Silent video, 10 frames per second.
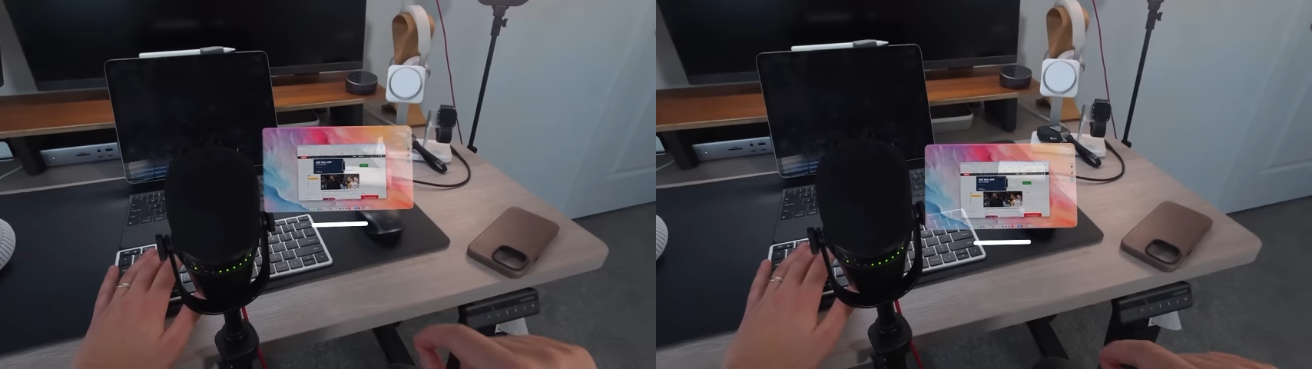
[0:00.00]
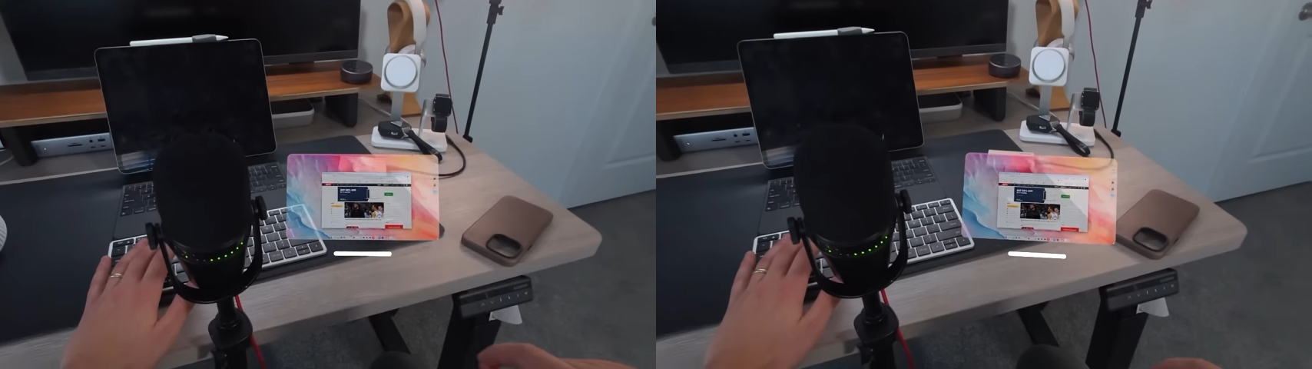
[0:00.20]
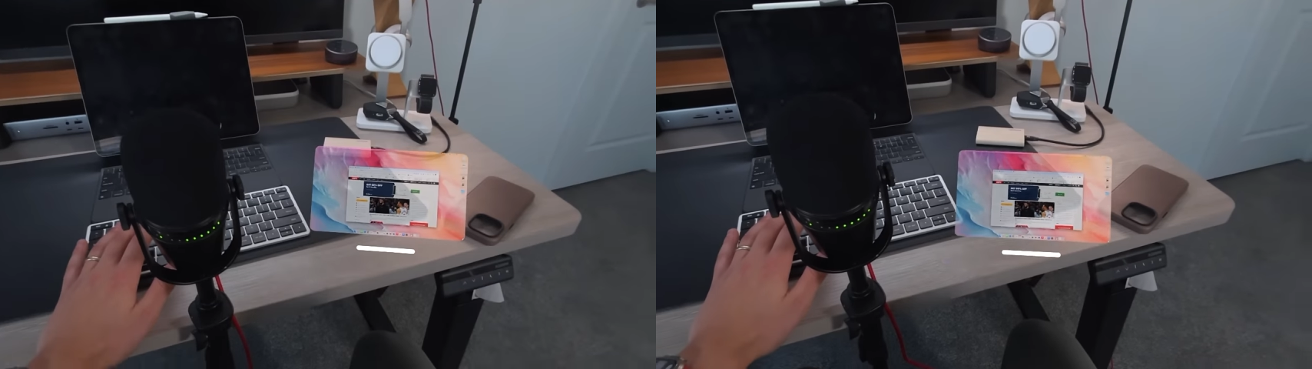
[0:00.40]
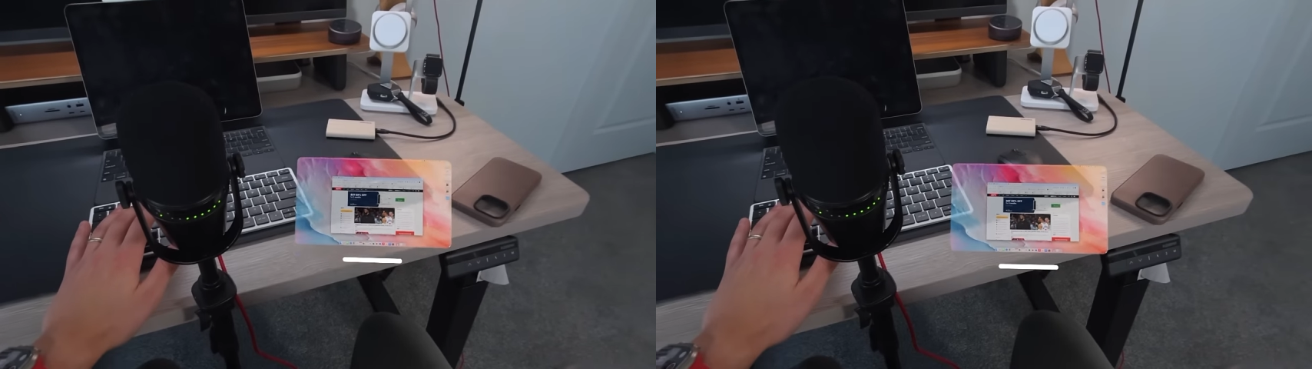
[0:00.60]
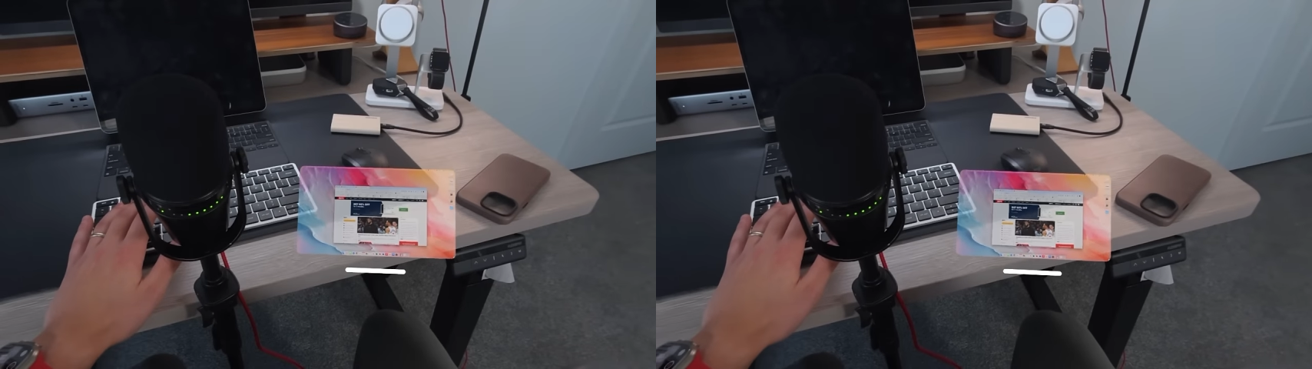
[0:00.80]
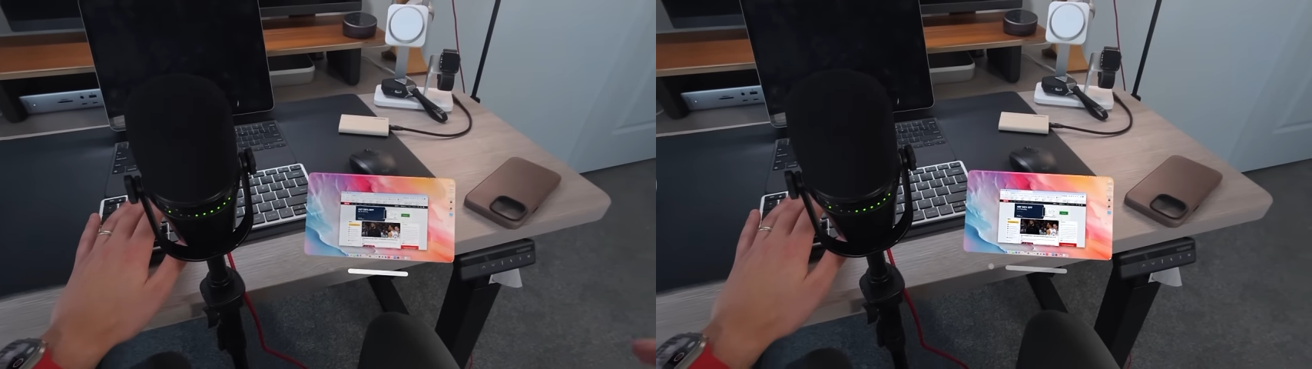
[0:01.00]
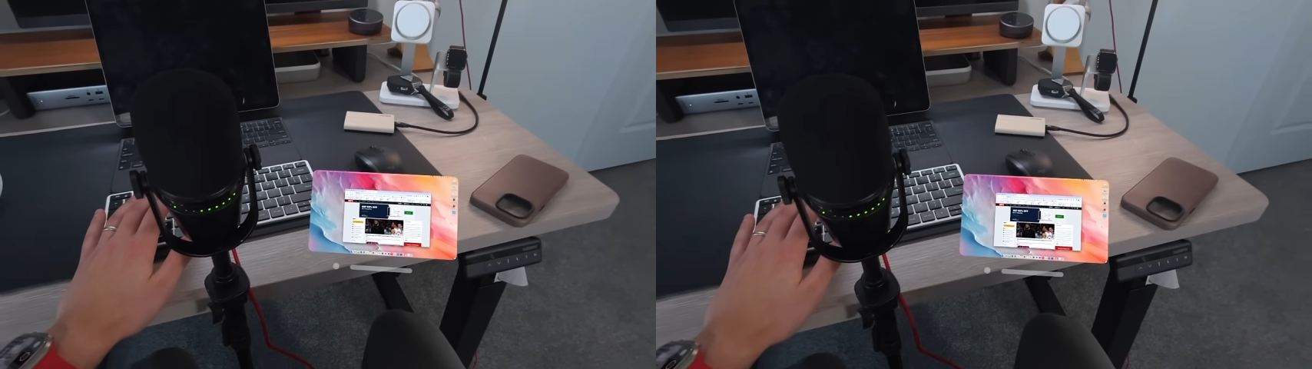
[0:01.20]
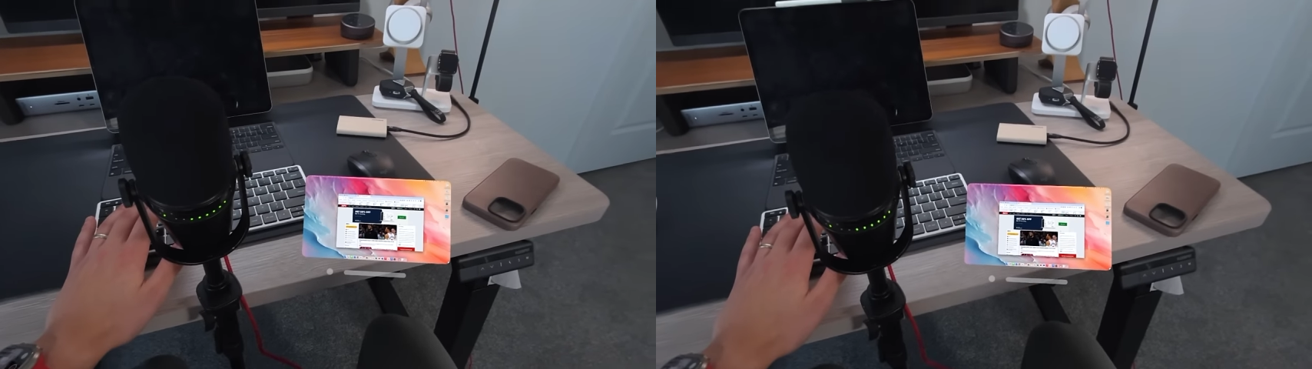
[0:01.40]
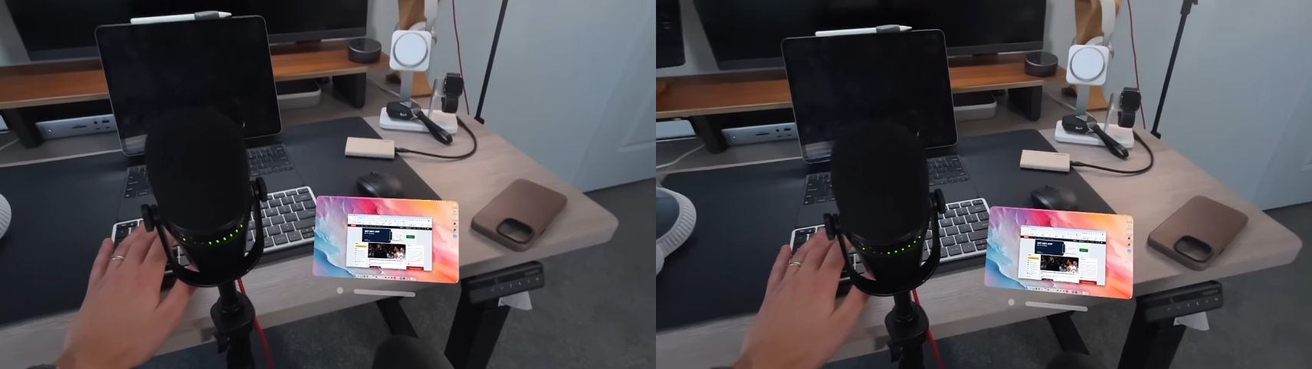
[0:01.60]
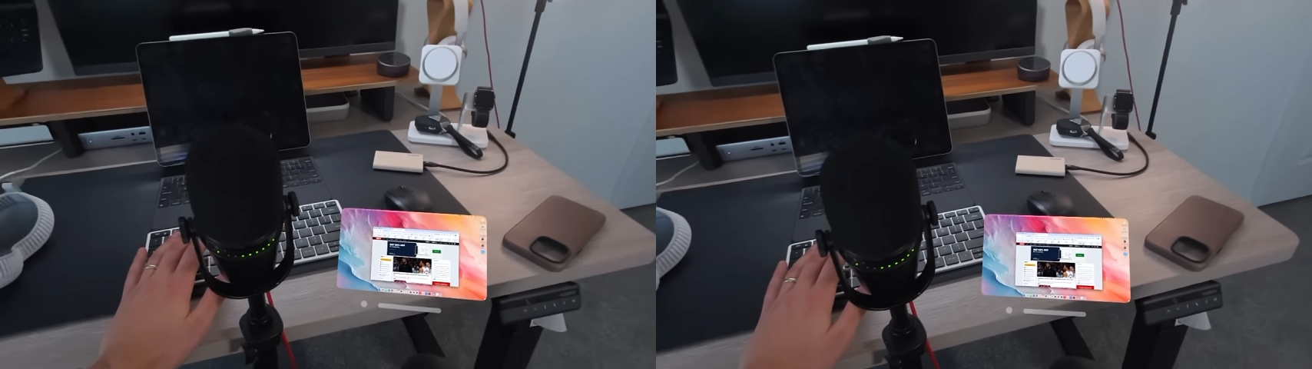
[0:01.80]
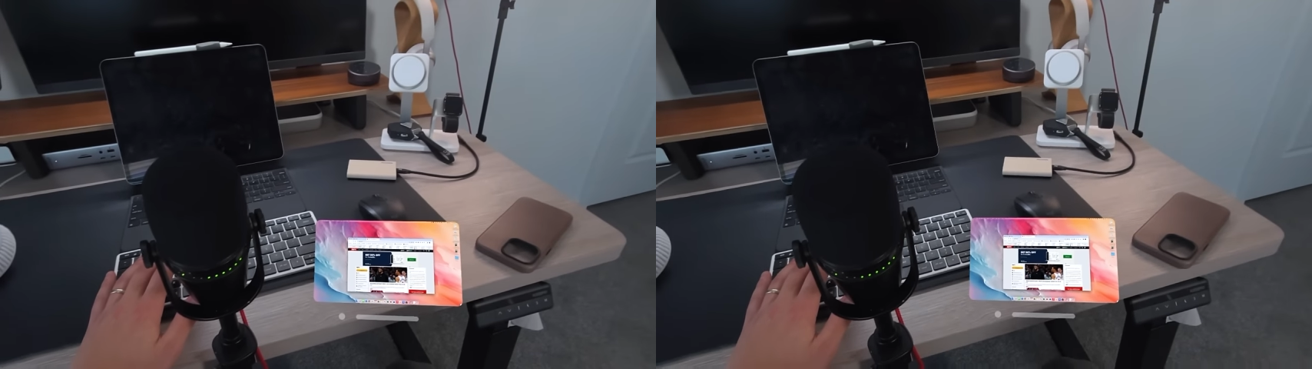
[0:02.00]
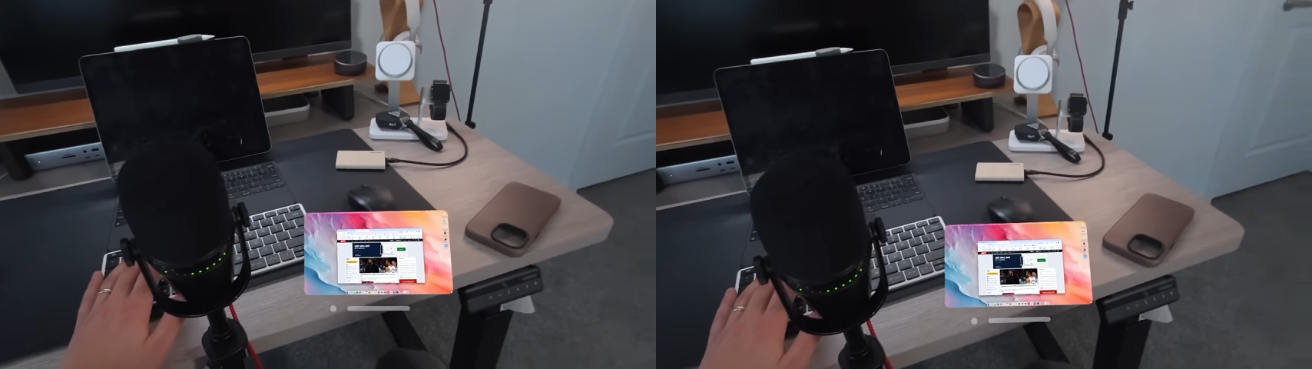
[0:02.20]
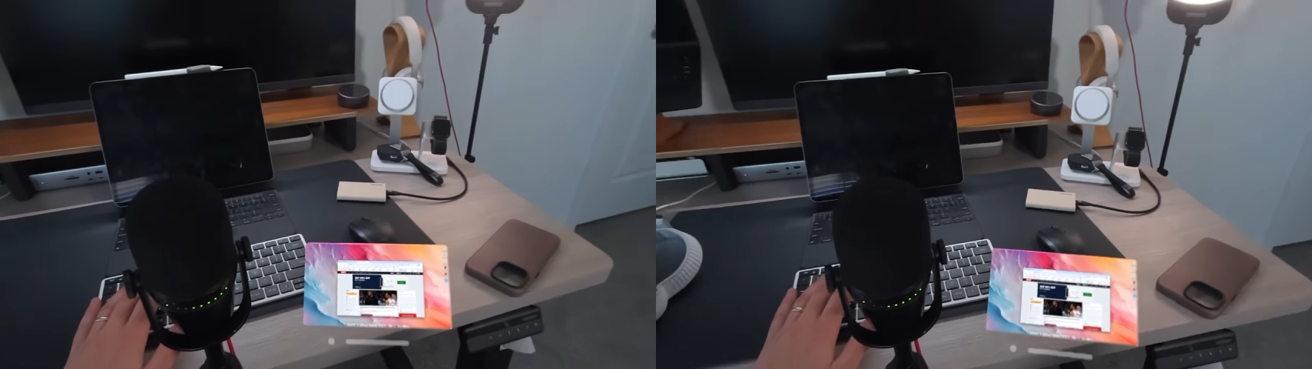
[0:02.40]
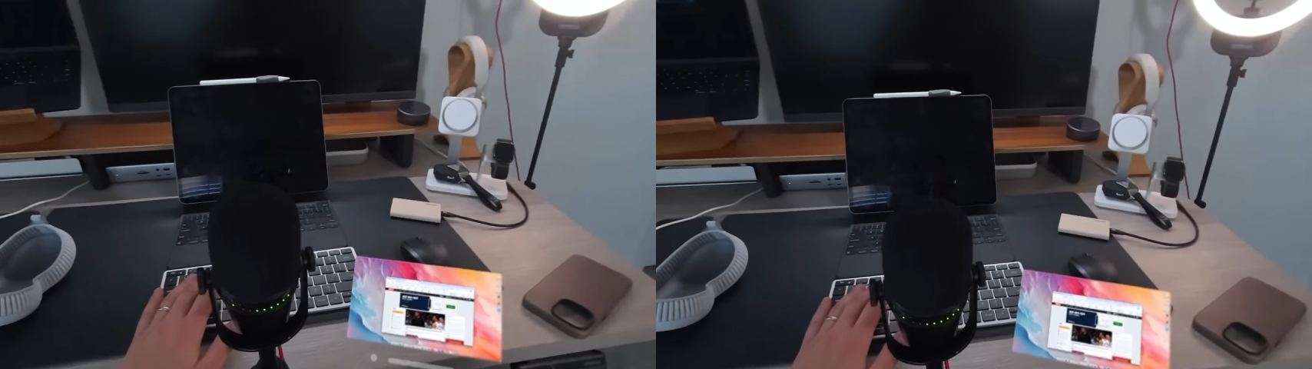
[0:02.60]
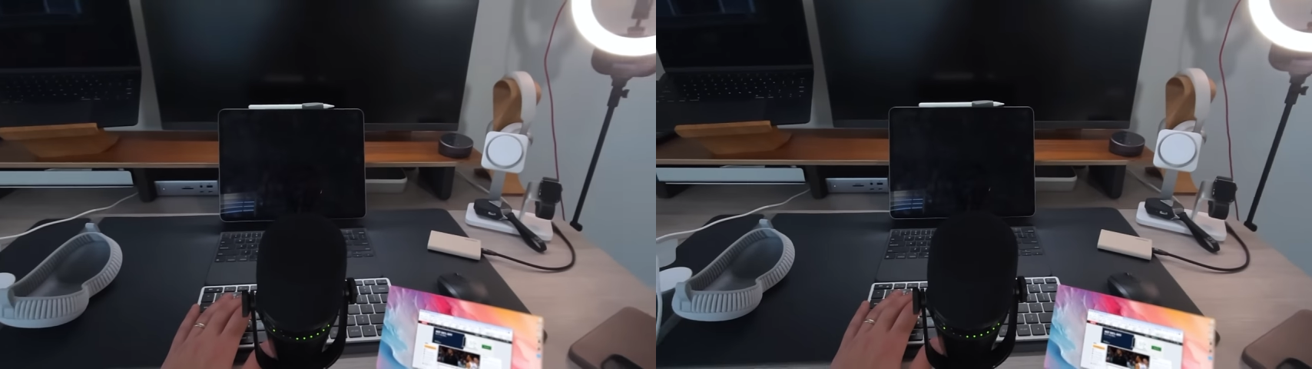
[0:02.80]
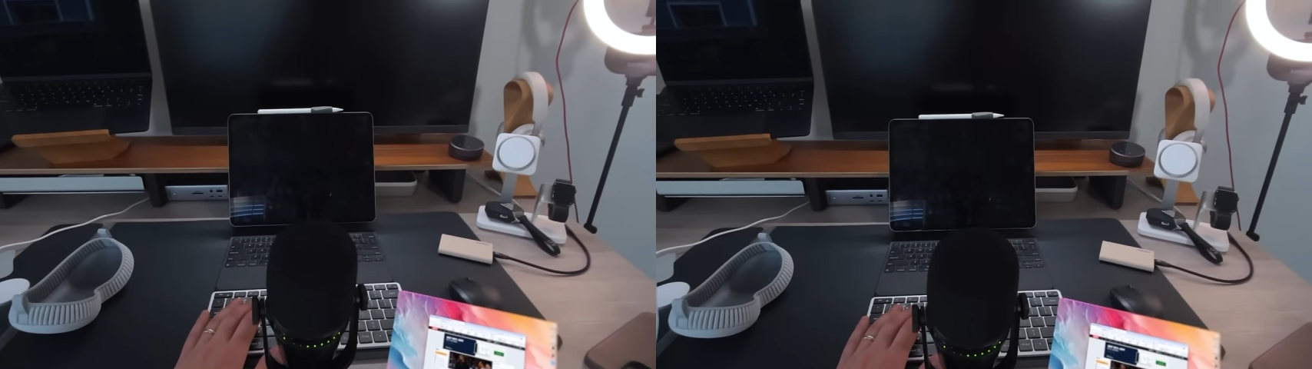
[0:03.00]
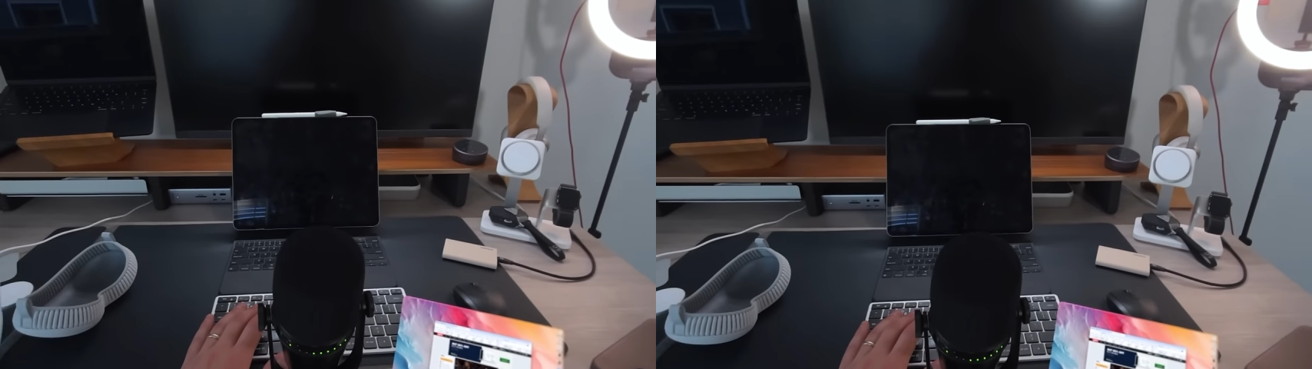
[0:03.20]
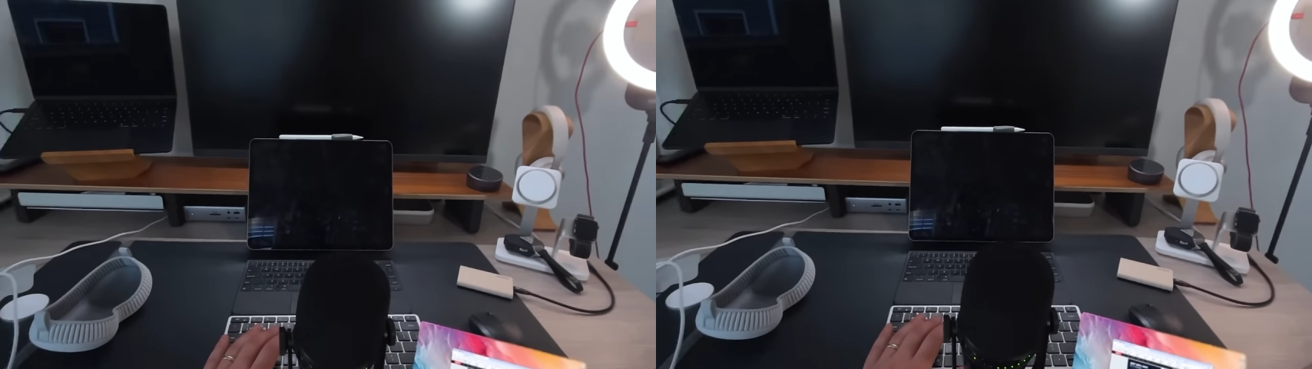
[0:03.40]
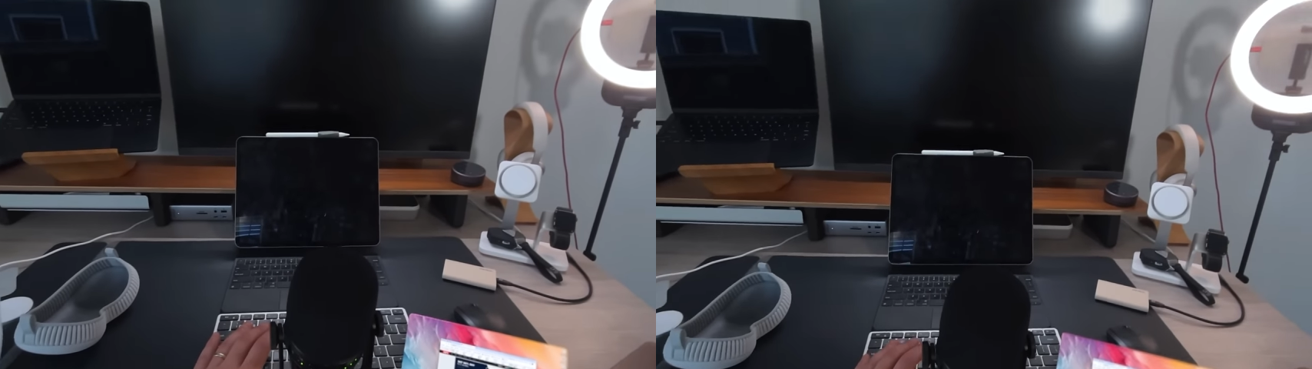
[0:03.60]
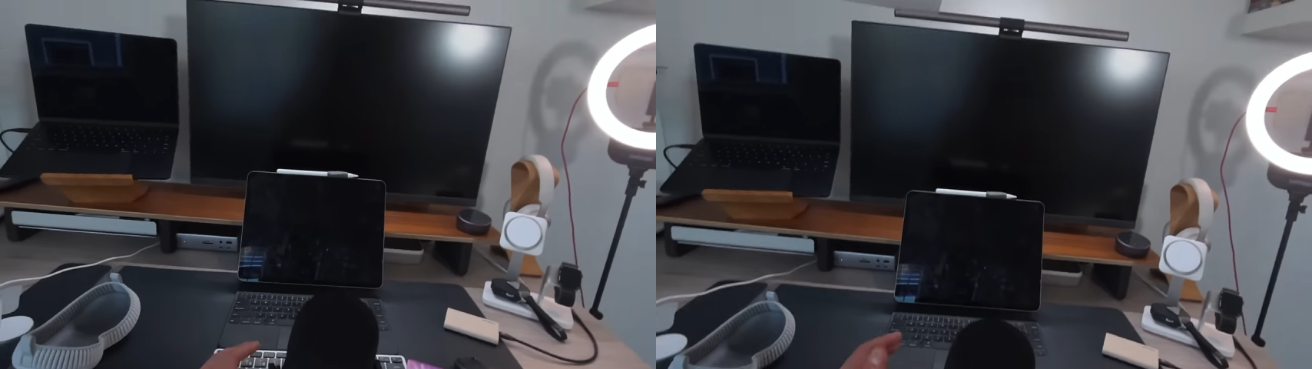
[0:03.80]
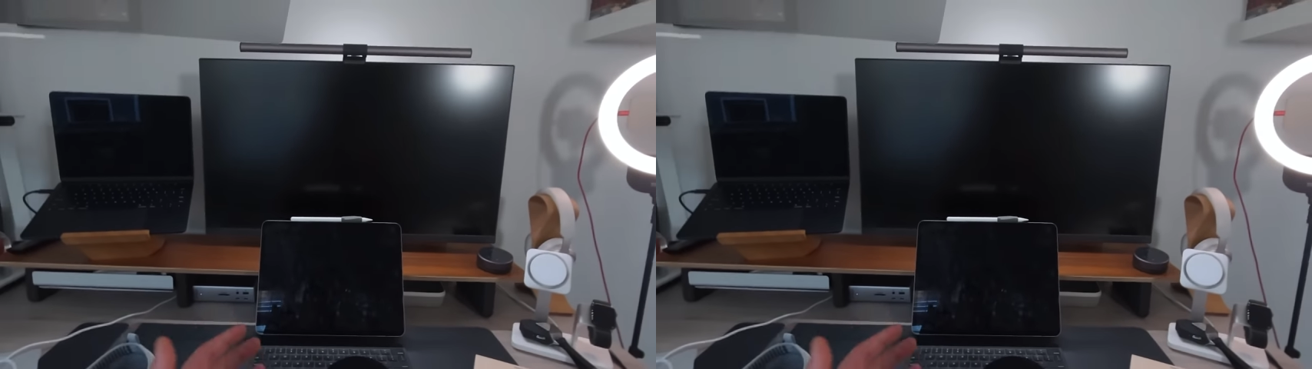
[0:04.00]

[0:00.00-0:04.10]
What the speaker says: [unreadable: no face in view]